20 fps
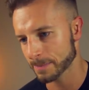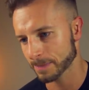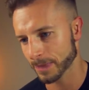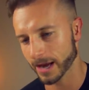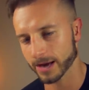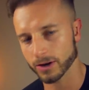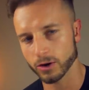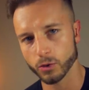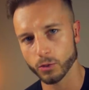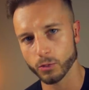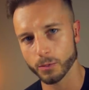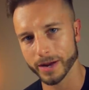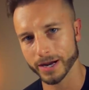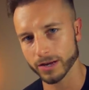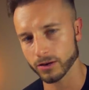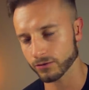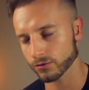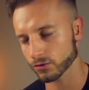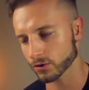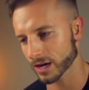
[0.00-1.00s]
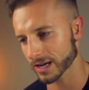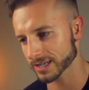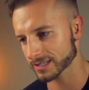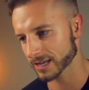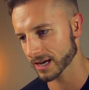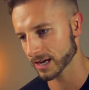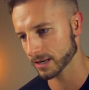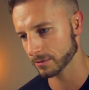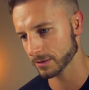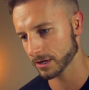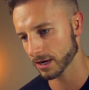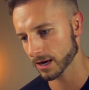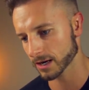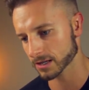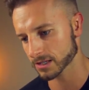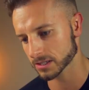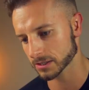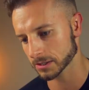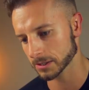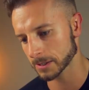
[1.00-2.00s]
I know many of you guys hate
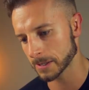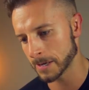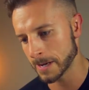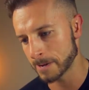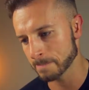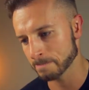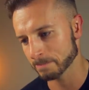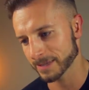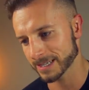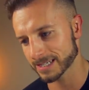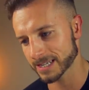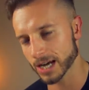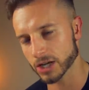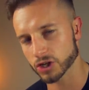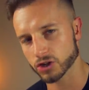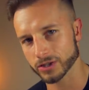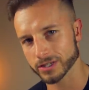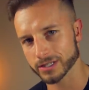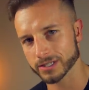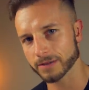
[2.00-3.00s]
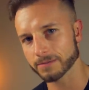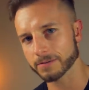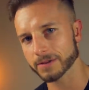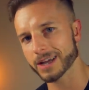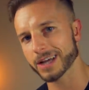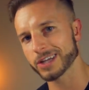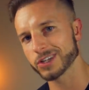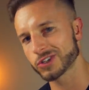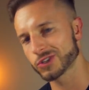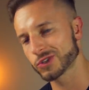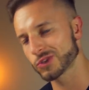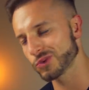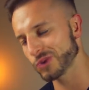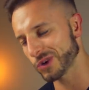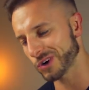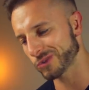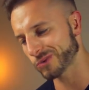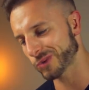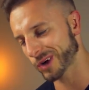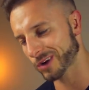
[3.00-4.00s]
minoxidil. It's actually something I do
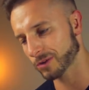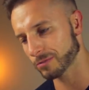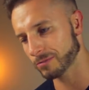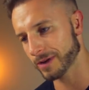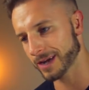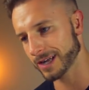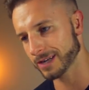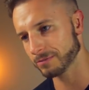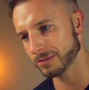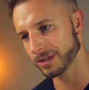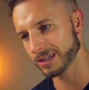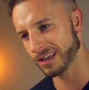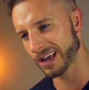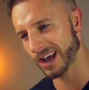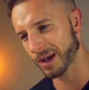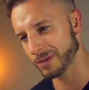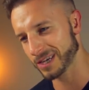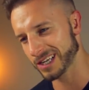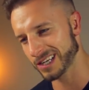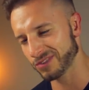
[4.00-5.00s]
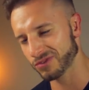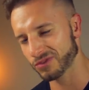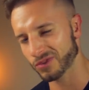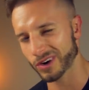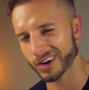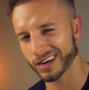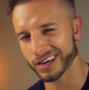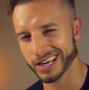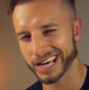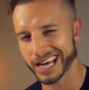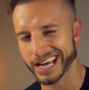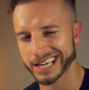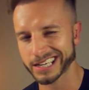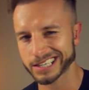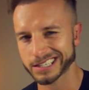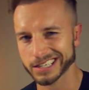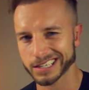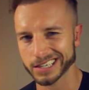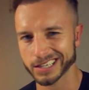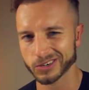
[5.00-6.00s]
not recommend, but I mean, if you are an
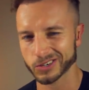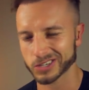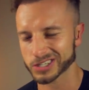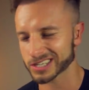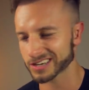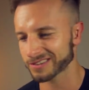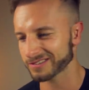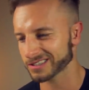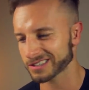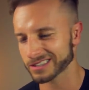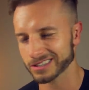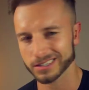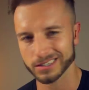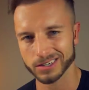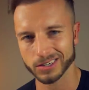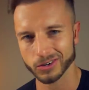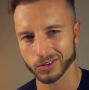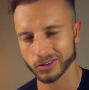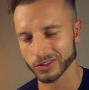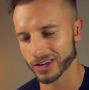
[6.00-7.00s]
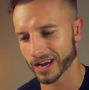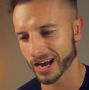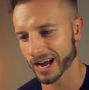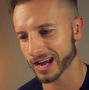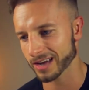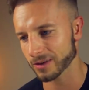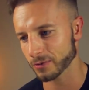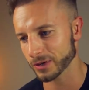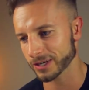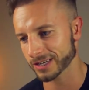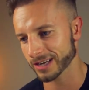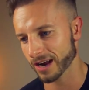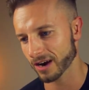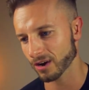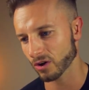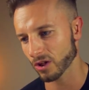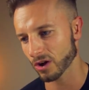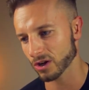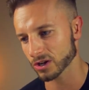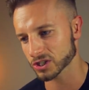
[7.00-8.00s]
18 or 17 year old guy with hair
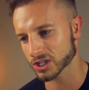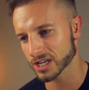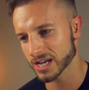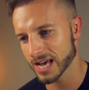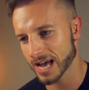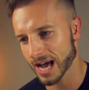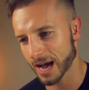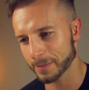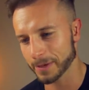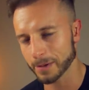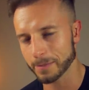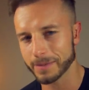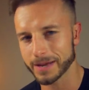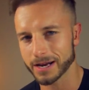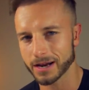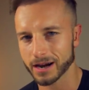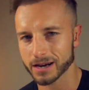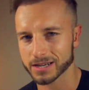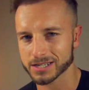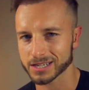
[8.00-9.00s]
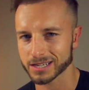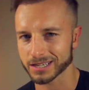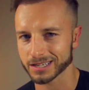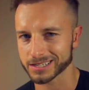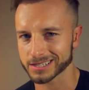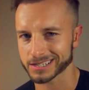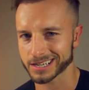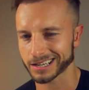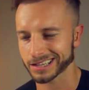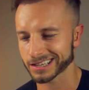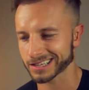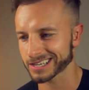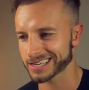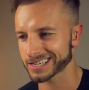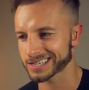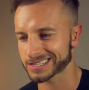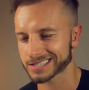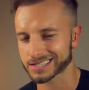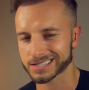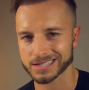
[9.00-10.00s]
loss, I mean, minoxidil is at
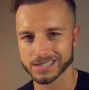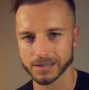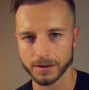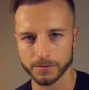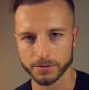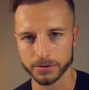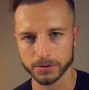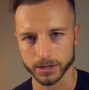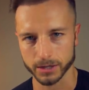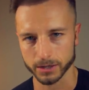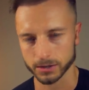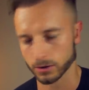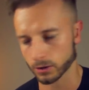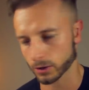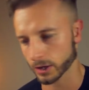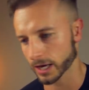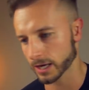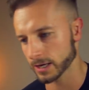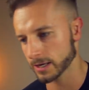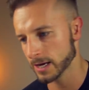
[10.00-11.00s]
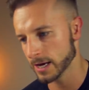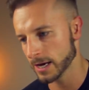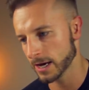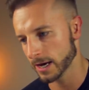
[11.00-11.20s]
least something, okay?